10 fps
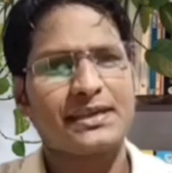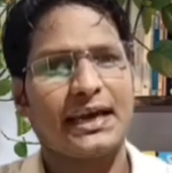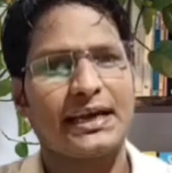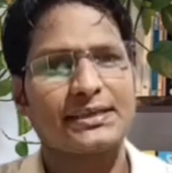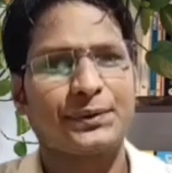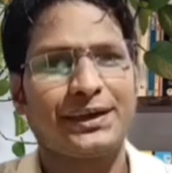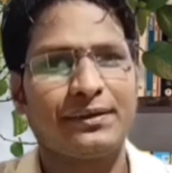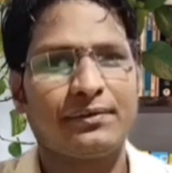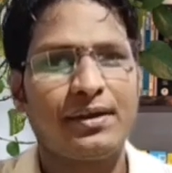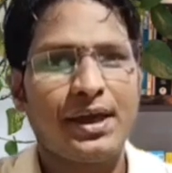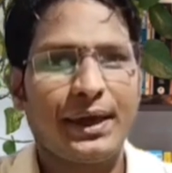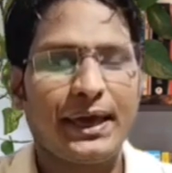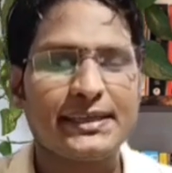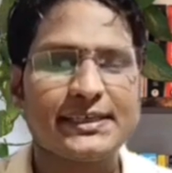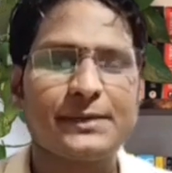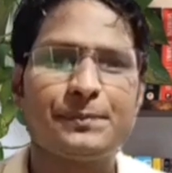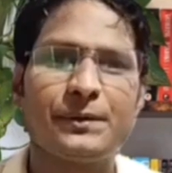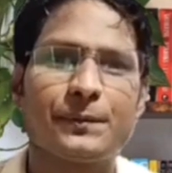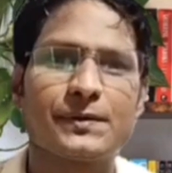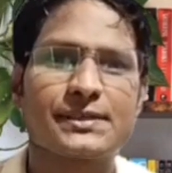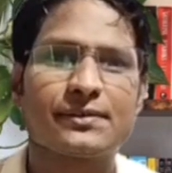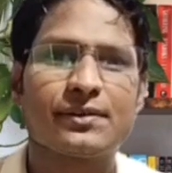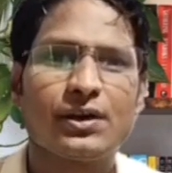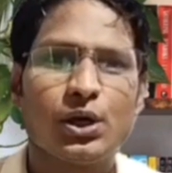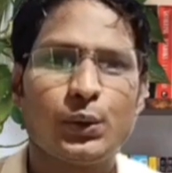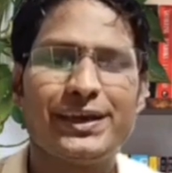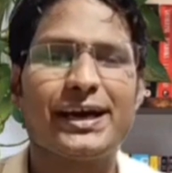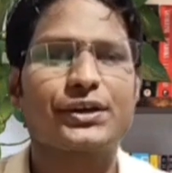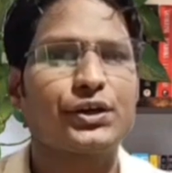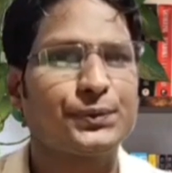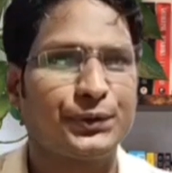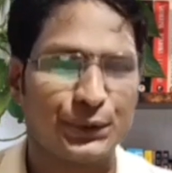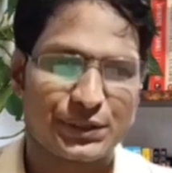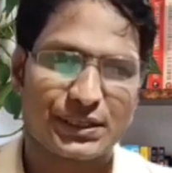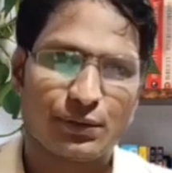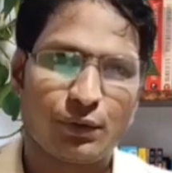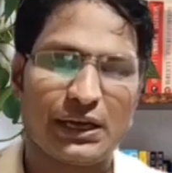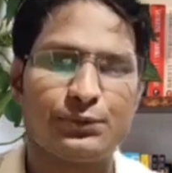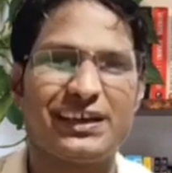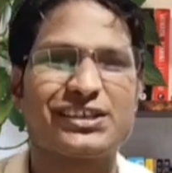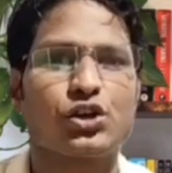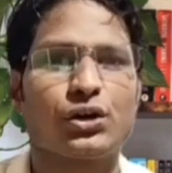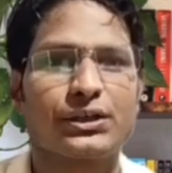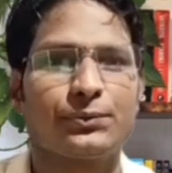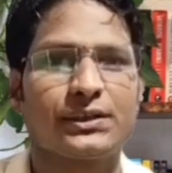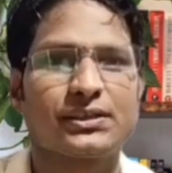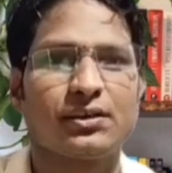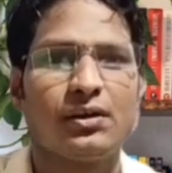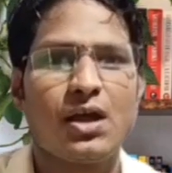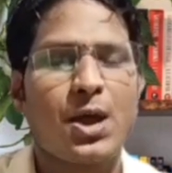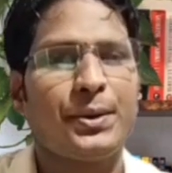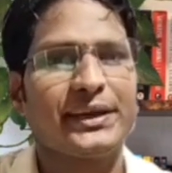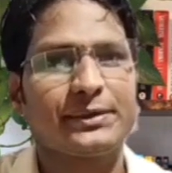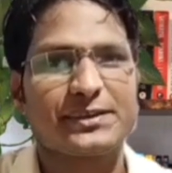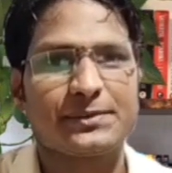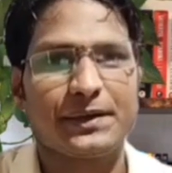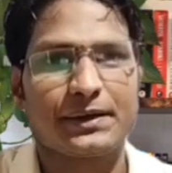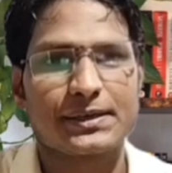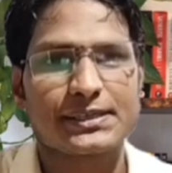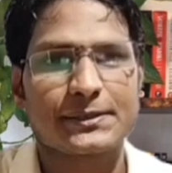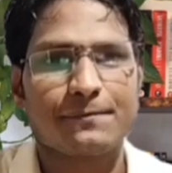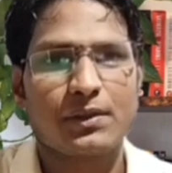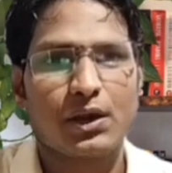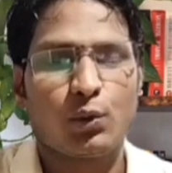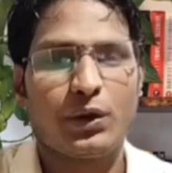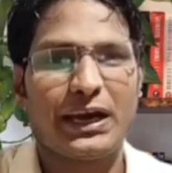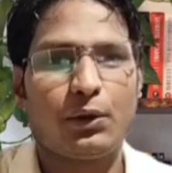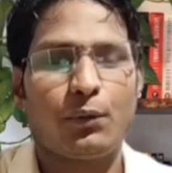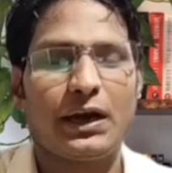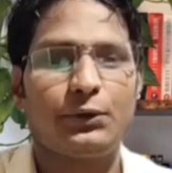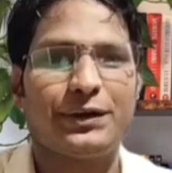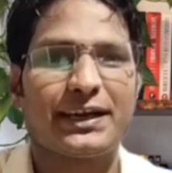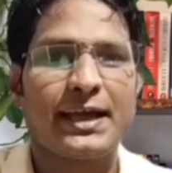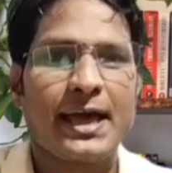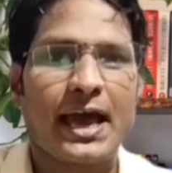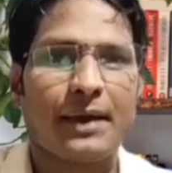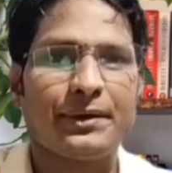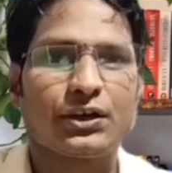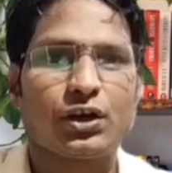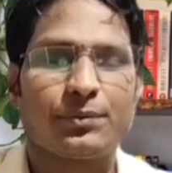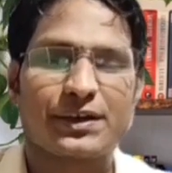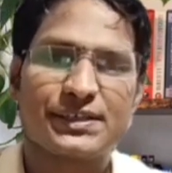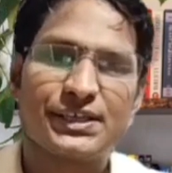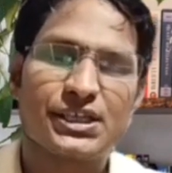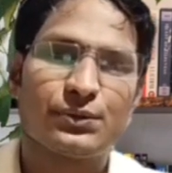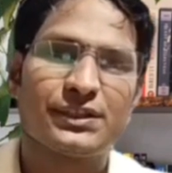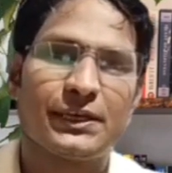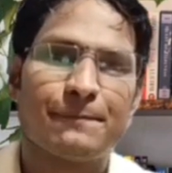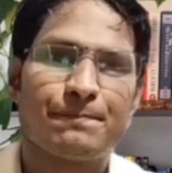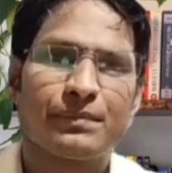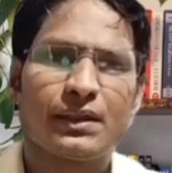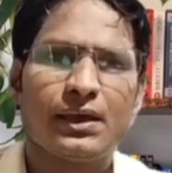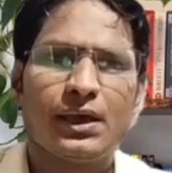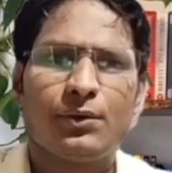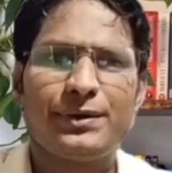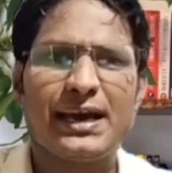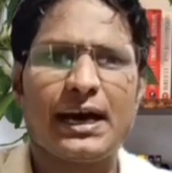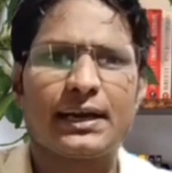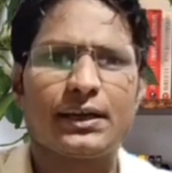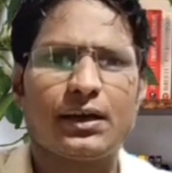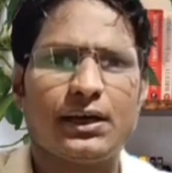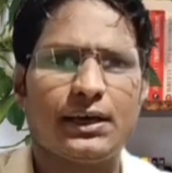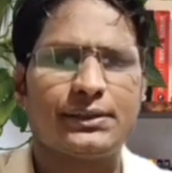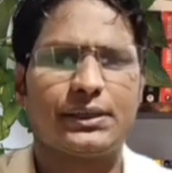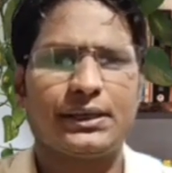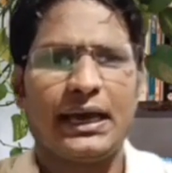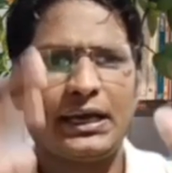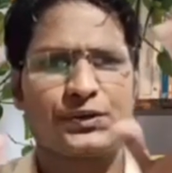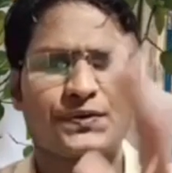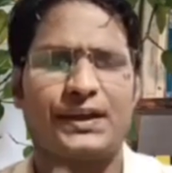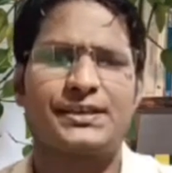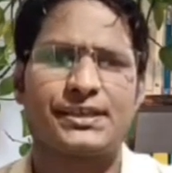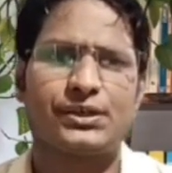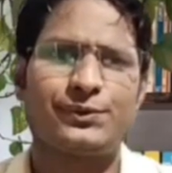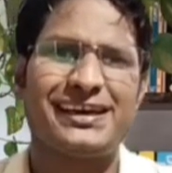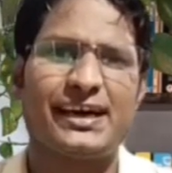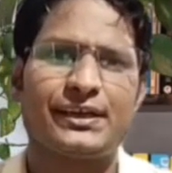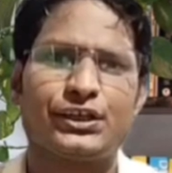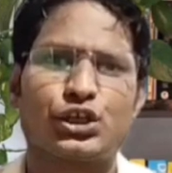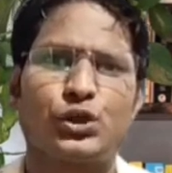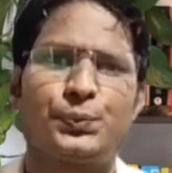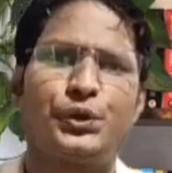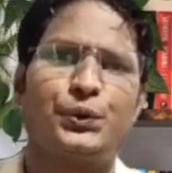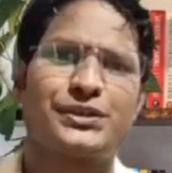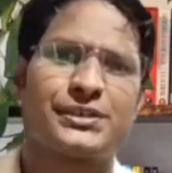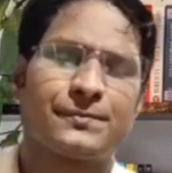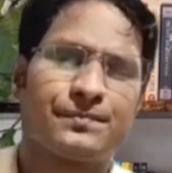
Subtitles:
as we Asian peoples, we are confused while we are talking with native speakers, while we are having conversation with them. We are in the hallucination, we are in confused